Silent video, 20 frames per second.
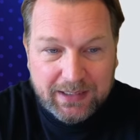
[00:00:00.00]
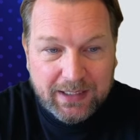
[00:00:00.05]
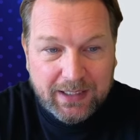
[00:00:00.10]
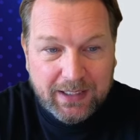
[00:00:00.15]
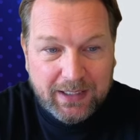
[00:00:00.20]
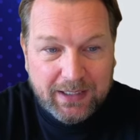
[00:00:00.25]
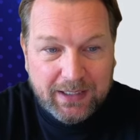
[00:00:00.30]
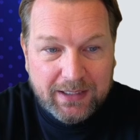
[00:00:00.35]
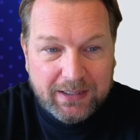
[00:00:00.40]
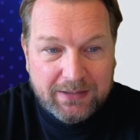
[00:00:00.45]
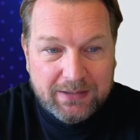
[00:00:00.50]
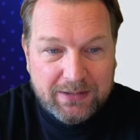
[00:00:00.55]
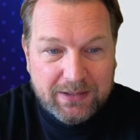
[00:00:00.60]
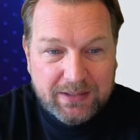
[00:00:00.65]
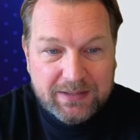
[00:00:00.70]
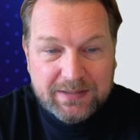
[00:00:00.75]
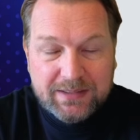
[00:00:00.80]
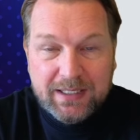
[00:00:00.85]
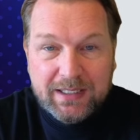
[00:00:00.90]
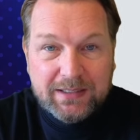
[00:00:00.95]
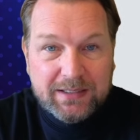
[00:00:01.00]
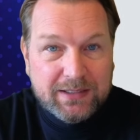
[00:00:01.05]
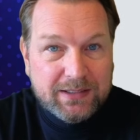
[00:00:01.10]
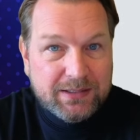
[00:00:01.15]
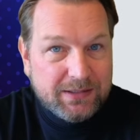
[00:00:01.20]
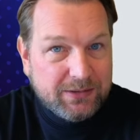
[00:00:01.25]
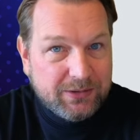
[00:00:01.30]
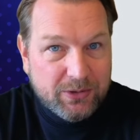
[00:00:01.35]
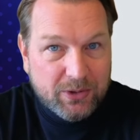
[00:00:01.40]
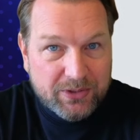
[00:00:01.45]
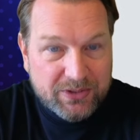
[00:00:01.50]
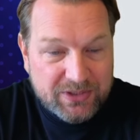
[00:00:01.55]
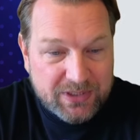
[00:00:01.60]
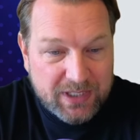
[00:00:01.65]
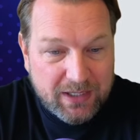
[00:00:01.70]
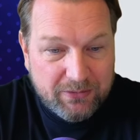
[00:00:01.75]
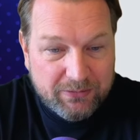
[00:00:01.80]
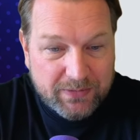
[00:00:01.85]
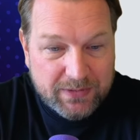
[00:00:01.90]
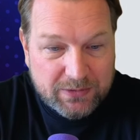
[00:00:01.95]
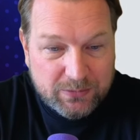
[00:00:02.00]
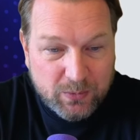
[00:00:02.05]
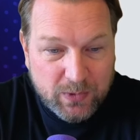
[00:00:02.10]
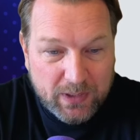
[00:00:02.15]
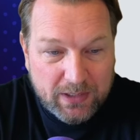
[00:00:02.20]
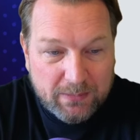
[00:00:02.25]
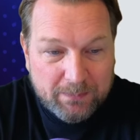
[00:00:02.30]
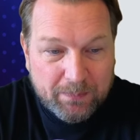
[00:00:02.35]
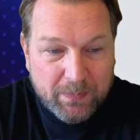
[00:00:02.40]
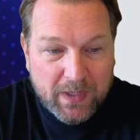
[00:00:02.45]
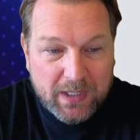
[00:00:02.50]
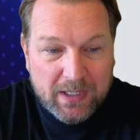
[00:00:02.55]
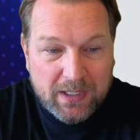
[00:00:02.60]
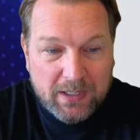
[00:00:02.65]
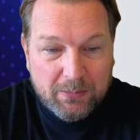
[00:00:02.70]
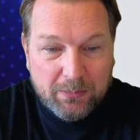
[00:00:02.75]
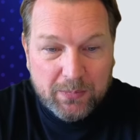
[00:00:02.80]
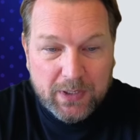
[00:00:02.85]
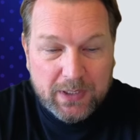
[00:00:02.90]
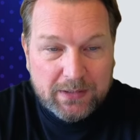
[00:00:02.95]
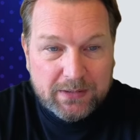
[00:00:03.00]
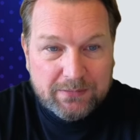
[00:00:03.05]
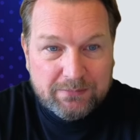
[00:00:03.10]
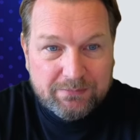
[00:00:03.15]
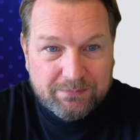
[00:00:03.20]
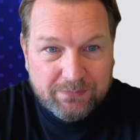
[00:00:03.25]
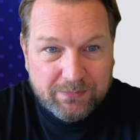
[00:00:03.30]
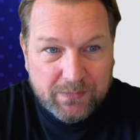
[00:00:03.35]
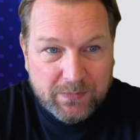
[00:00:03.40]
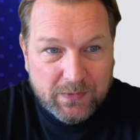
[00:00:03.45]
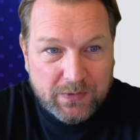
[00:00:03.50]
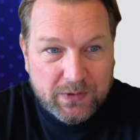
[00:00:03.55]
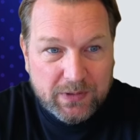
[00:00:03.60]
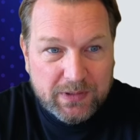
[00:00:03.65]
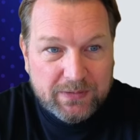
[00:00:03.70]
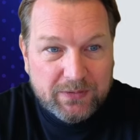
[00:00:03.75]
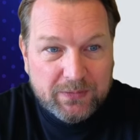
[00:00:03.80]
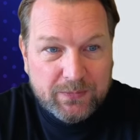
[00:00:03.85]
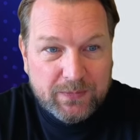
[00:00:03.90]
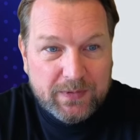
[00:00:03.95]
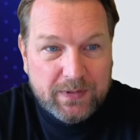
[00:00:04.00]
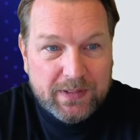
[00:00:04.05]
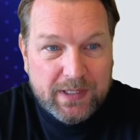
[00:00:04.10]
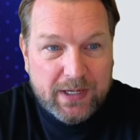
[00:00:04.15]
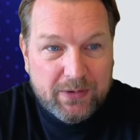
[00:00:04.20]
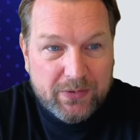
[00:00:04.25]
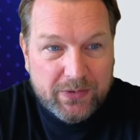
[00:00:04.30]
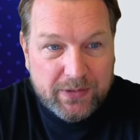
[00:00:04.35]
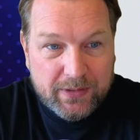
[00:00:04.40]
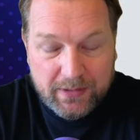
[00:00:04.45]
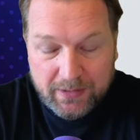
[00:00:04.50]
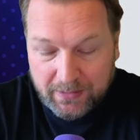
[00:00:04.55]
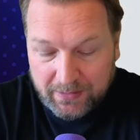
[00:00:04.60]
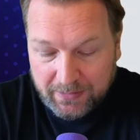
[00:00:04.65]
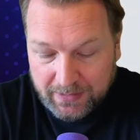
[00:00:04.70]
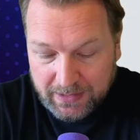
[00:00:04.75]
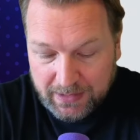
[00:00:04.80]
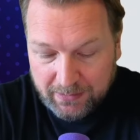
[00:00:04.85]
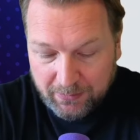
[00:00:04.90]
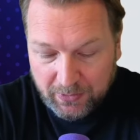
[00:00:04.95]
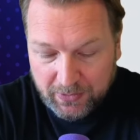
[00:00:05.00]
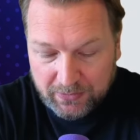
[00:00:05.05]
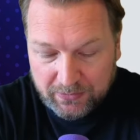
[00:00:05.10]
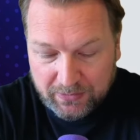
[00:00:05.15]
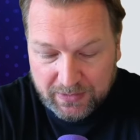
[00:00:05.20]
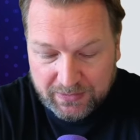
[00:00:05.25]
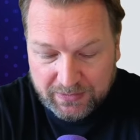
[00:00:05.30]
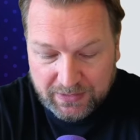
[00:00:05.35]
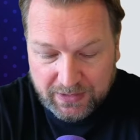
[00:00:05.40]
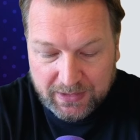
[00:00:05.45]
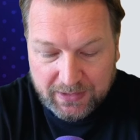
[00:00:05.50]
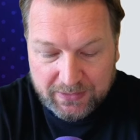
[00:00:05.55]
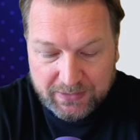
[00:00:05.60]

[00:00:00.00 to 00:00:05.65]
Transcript: You can send it yourself as well, but you can fill out the email address here.